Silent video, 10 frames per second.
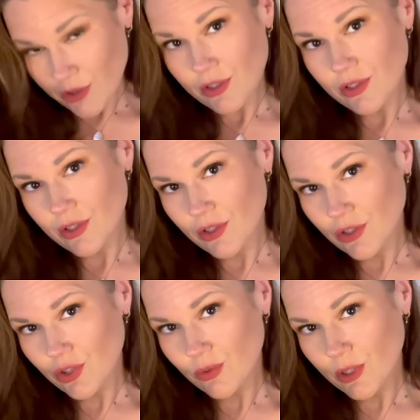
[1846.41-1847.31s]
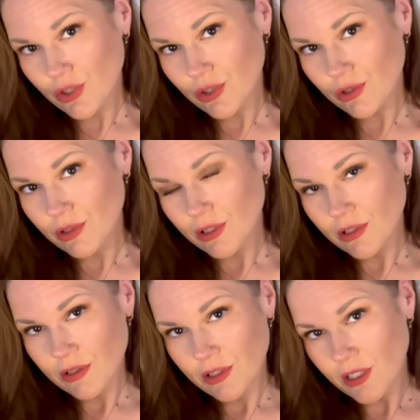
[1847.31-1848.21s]
this is a situation
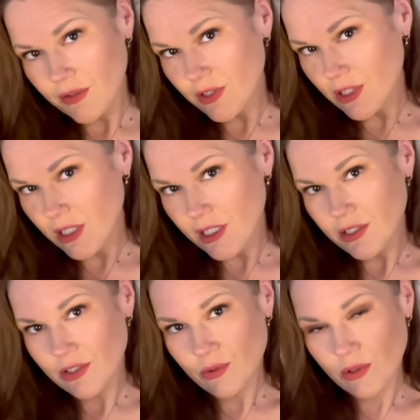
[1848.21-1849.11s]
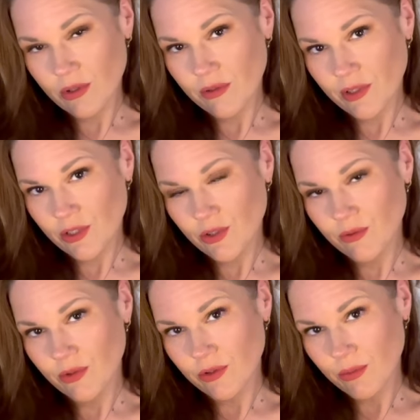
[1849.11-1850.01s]
that obviously hits or affects you
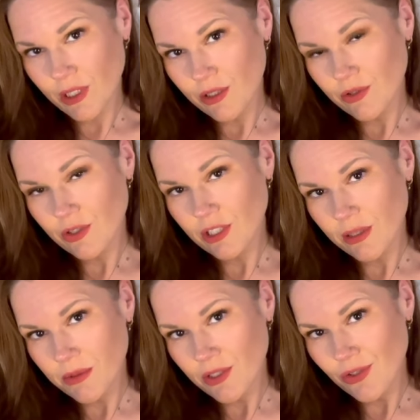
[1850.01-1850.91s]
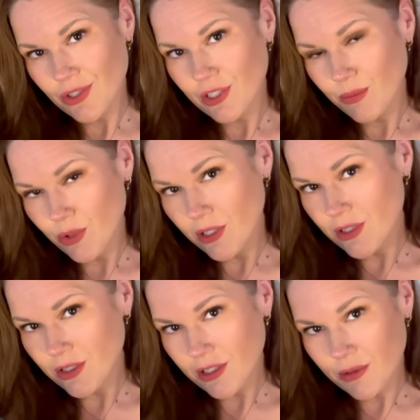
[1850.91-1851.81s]
further back on your timeline. You're just now
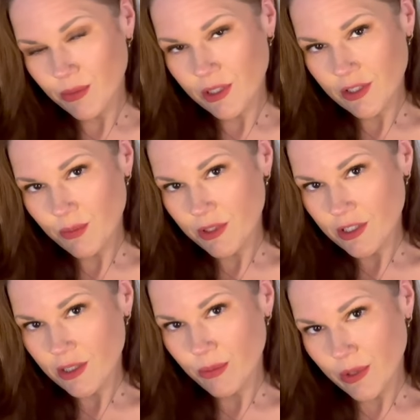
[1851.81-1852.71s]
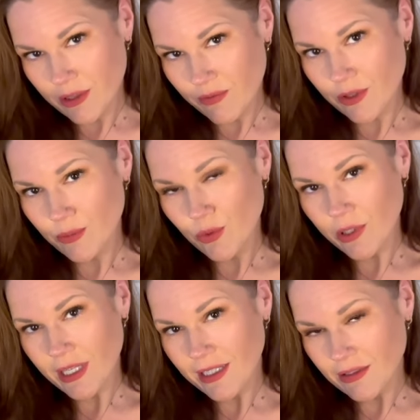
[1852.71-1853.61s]
processing it, but it's been separated from or
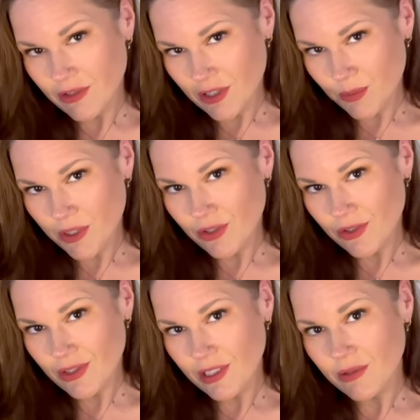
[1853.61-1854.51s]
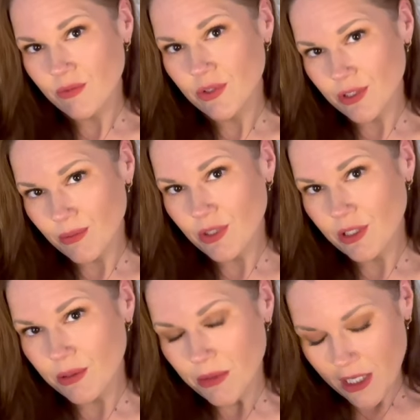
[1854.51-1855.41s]
in active suspension state for some
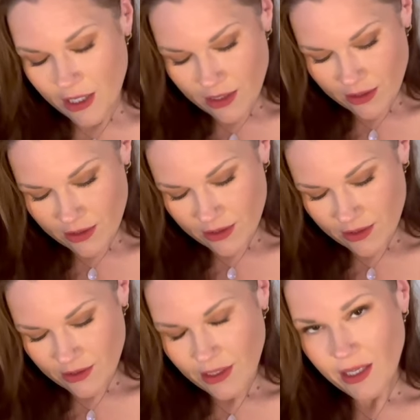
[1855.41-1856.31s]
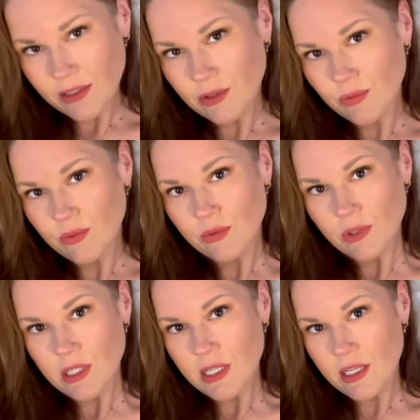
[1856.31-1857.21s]
time. This is active
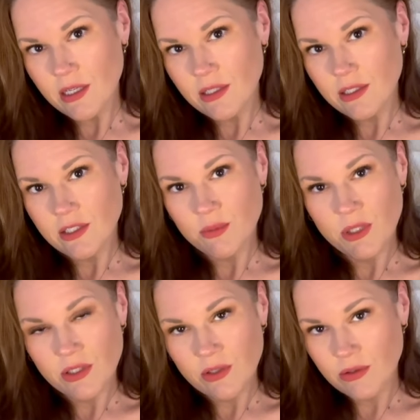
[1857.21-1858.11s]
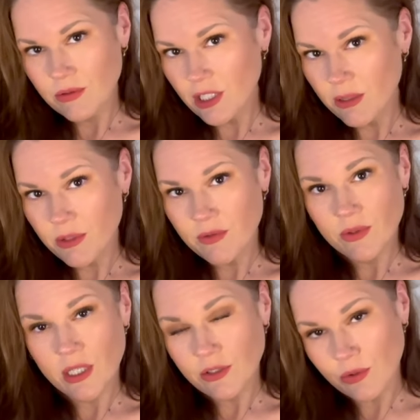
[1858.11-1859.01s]
and it's been in your timeline
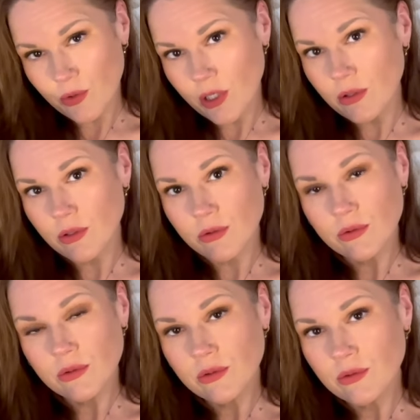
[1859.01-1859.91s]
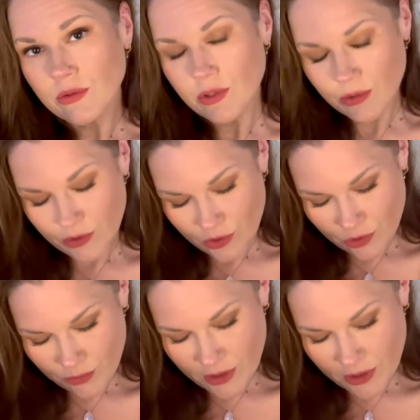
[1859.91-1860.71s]
for I don't know how long. You're only showing me a